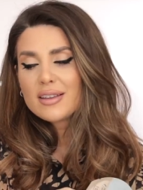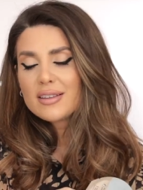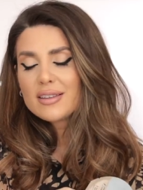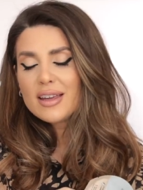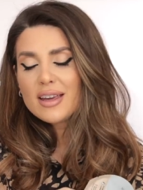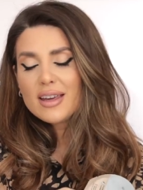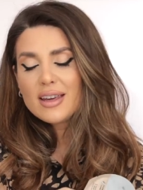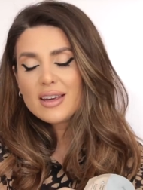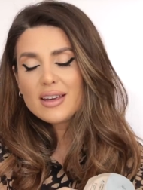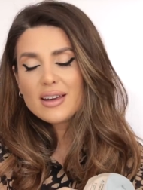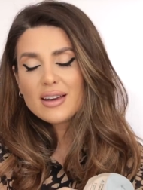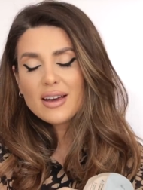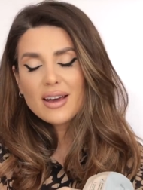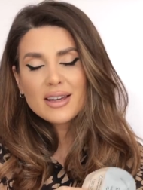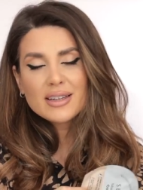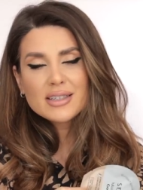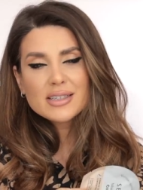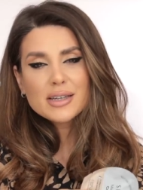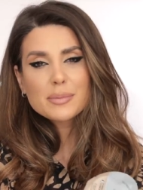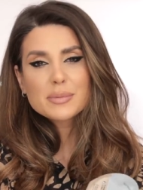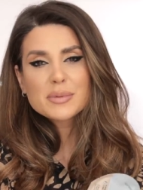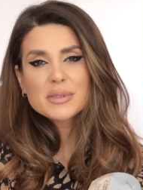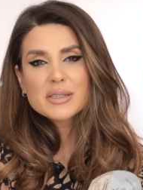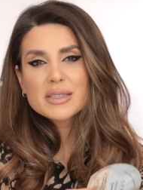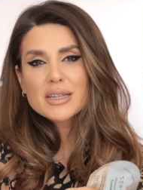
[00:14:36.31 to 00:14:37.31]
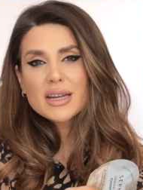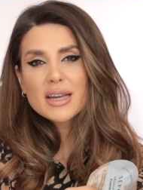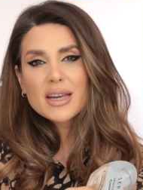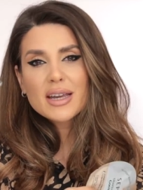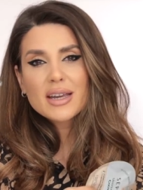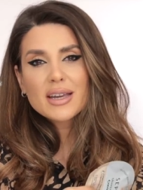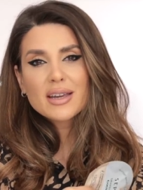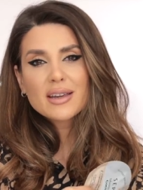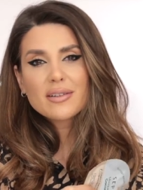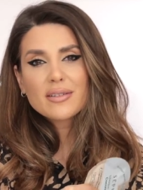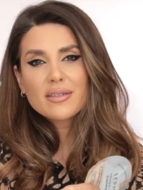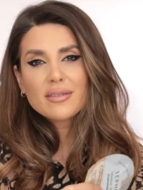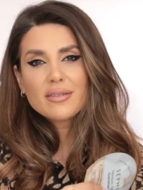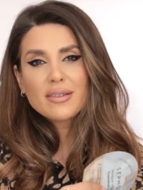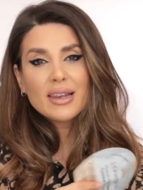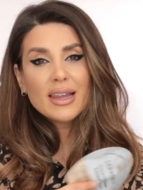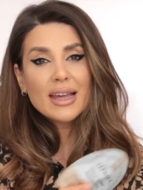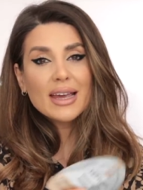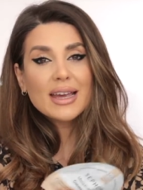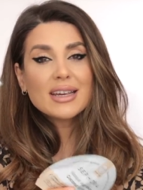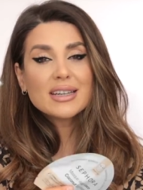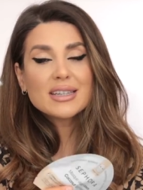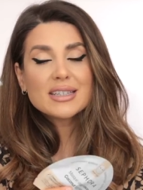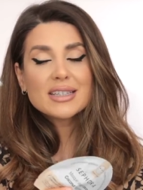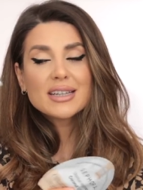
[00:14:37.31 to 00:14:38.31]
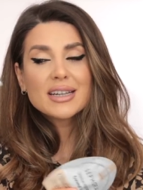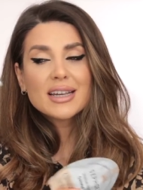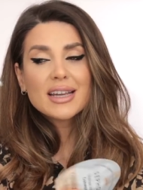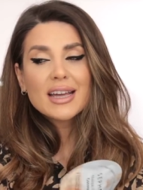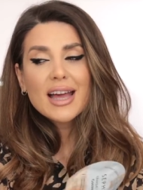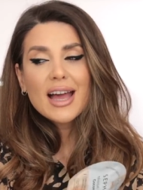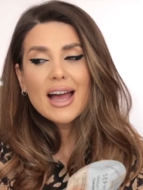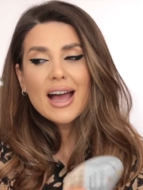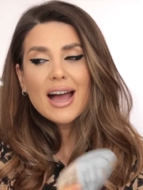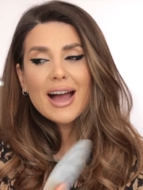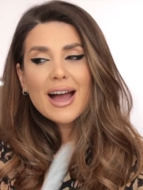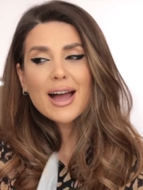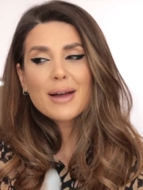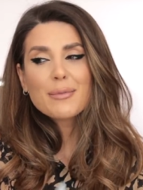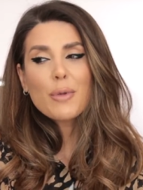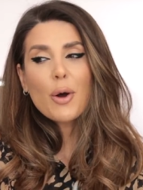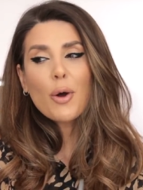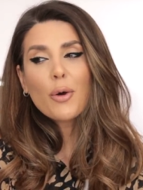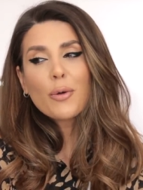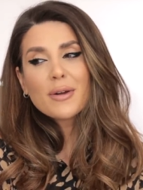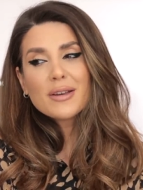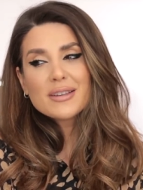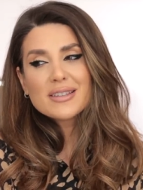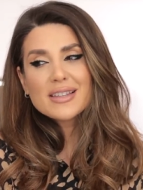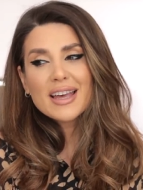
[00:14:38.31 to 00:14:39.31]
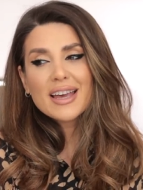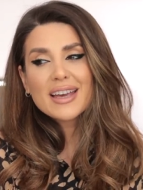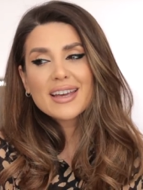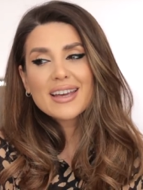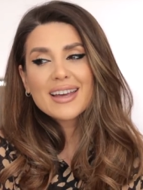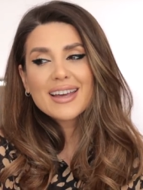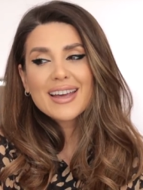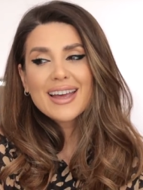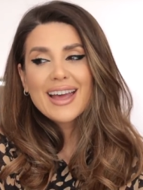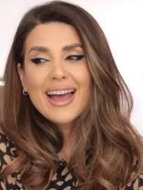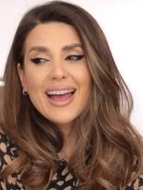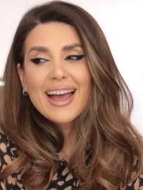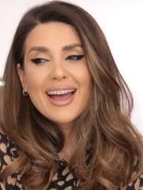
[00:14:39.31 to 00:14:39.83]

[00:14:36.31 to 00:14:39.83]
they end up staying late, I'm always like,